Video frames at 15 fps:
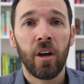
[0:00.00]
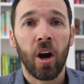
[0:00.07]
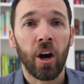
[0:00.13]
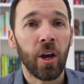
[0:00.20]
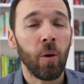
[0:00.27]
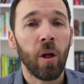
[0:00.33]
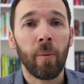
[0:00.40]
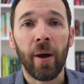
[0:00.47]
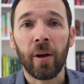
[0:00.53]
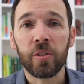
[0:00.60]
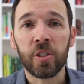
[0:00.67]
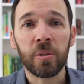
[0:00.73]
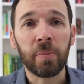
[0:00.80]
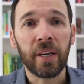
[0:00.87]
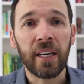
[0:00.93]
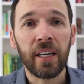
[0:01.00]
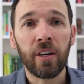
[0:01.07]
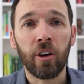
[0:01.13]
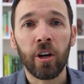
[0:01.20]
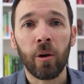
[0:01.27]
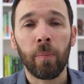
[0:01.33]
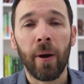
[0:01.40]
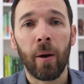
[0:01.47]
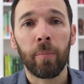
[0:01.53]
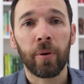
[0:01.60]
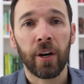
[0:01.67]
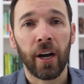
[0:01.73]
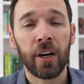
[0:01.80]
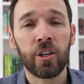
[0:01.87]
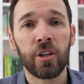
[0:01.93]
Are you all about speed? Are you about
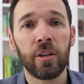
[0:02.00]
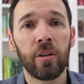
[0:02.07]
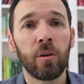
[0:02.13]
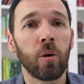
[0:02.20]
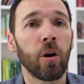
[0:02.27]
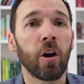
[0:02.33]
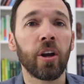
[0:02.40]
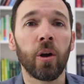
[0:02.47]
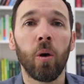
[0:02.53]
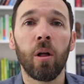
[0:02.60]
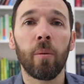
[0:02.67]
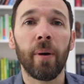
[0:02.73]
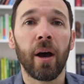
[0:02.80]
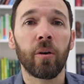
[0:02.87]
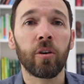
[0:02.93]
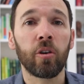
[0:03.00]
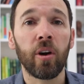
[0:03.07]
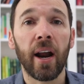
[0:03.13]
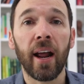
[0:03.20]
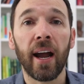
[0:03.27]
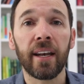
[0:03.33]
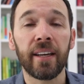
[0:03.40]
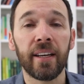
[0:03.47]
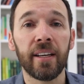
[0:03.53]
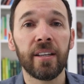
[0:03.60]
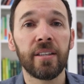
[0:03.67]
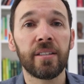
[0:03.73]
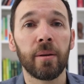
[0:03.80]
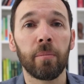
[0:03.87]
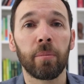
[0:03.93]
production? Or are you all about great
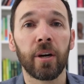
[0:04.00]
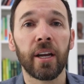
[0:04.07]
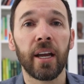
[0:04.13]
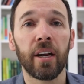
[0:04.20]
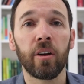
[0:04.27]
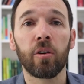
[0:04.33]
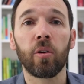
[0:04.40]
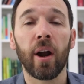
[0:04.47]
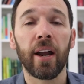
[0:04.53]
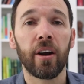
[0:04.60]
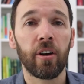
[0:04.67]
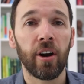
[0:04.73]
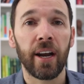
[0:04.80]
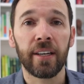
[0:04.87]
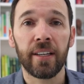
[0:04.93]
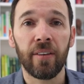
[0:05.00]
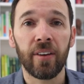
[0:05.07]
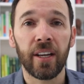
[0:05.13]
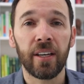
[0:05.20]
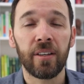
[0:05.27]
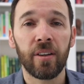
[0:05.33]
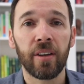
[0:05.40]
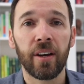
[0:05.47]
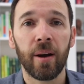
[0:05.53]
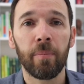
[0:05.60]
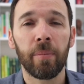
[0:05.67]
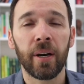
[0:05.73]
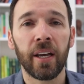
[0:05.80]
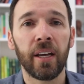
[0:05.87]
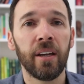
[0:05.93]
ideas and bringing great creativity to the
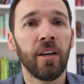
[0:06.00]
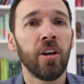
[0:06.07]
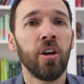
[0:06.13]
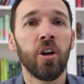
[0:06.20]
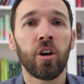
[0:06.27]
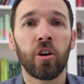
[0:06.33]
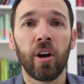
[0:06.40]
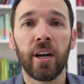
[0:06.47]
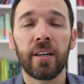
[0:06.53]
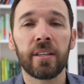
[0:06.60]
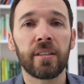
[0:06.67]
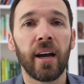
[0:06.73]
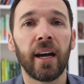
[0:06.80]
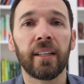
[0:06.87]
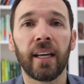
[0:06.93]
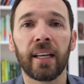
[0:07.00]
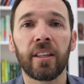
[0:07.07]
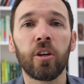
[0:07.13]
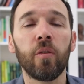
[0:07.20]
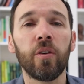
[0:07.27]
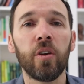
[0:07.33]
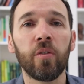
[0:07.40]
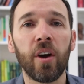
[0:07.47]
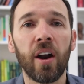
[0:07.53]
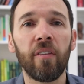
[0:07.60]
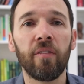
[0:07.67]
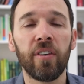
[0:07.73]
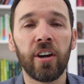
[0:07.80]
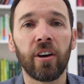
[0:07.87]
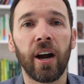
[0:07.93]
company, great design? Like you've got to
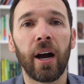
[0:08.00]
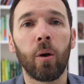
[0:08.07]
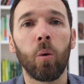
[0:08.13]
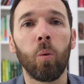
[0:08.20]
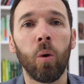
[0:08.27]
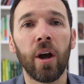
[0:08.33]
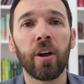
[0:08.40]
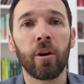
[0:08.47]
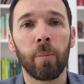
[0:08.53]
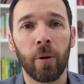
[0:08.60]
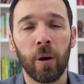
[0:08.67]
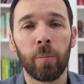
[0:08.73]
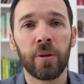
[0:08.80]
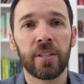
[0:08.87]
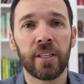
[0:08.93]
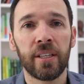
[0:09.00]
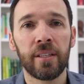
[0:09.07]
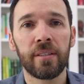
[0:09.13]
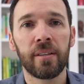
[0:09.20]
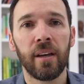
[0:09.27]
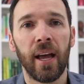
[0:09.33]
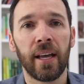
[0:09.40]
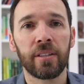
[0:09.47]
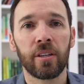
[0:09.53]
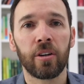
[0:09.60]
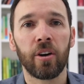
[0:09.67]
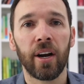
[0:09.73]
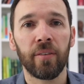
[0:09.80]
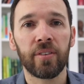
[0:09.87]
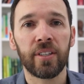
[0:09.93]
figure out what your purpose is as a
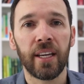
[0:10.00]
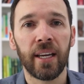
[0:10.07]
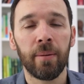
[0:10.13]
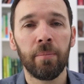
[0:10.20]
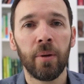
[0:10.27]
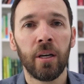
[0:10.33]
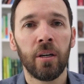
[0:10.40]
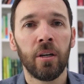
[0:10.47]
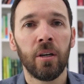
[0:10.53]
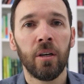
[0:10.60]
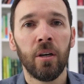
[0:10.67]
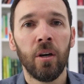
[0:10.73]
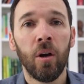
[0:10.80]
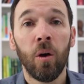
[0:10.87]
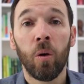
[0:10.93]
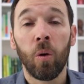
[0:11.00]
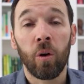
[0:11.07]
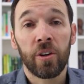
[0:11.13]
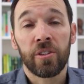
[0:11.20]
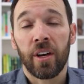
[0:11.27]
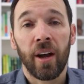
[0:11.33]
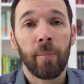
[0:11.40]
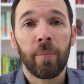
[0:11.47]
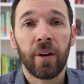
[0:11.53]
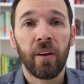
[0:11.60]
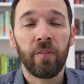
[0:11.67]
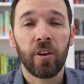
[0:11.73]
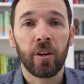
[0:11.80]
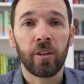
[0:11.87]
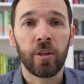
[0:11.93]
creative team or as a company
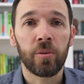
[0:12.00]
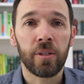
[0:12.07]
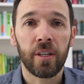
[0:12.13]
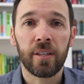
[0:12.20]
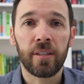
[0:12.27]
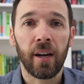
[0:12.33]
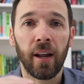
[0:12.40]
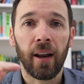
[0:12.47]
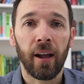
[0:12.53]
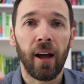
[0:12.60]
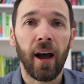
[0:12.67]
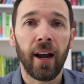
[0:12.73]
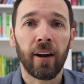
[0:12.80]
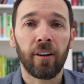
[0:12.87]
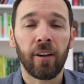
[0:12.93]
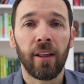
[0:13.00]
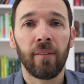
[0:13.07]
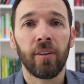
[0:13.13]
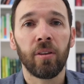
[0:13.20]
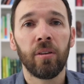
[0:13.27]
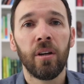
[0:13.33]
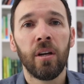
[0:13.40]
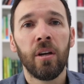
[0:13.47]
if you're using this at a higher level.